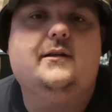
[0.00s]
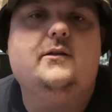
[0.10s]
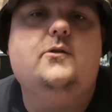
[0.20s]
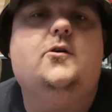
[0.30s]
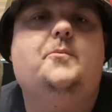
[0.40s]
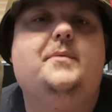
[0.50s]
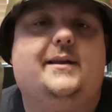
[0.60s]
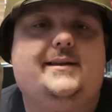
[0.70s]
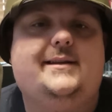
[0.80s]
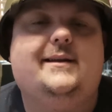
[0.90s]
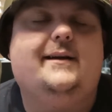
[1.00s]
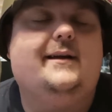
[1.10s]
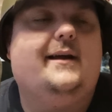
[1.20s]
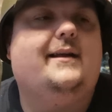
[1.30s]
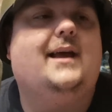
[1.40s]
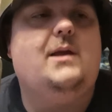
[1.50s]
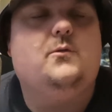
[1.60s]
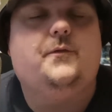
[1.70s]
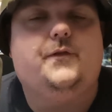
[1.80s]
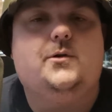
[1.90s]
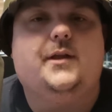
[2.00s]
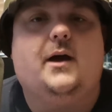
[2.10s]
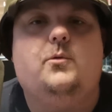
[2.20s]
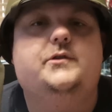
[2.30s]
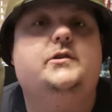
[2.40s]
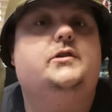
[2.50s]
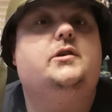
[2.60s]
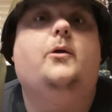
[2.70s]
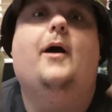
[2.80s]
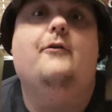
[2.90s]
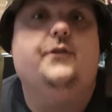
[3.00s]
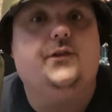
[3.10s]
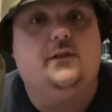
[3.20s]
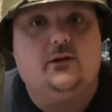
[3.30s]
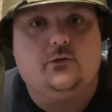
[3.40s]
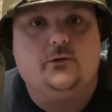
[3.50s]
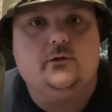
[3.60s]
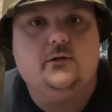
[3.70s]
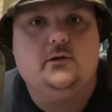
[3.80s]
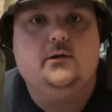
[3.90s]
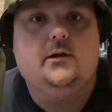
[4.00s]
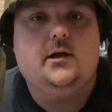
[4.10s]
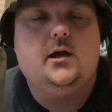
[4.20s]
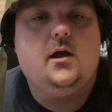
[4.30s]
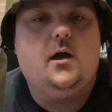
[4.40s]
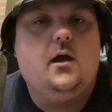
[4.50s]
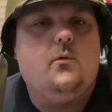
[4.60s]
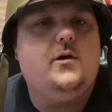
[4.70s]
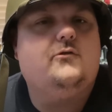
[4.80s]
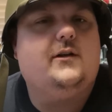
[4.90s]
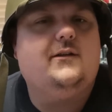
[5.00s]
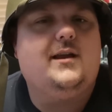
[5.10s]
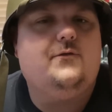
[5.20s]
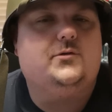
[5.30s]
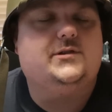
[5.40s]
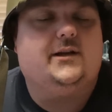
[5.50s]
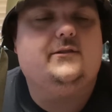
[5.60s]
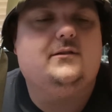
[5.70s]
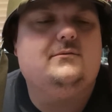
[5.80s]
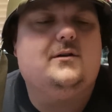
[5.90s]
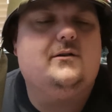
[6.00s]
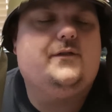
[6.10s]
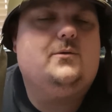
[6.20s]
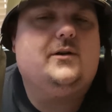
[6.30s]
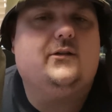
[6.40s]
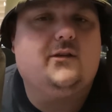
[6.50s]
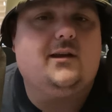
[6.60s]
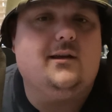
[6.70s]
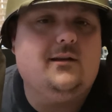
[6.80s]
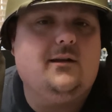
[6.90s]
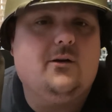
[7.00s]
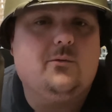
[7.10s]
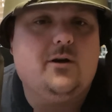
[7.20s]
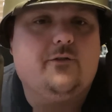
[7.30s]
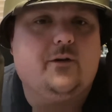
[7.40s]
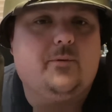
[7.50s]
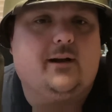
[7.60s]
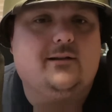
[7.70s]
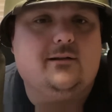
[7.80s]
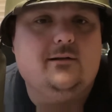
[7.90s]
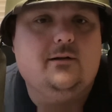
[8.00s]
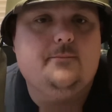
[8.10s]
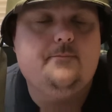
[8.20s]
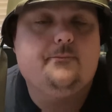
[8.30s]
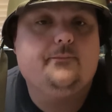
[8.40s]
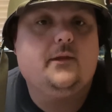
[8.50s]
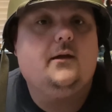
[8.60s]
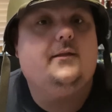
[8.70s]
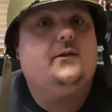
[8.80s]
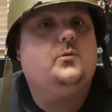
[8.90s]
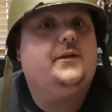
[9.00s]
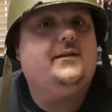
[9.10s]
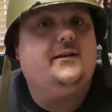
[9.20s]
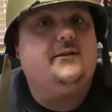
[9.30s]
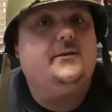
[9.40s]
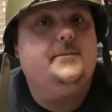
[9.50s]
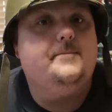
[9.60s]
Normally, games before that wanted to show you everything they'd done. Whereas Resident Evil said, well, if you want to see it, you've got to work for it, Petal. And that's what they did.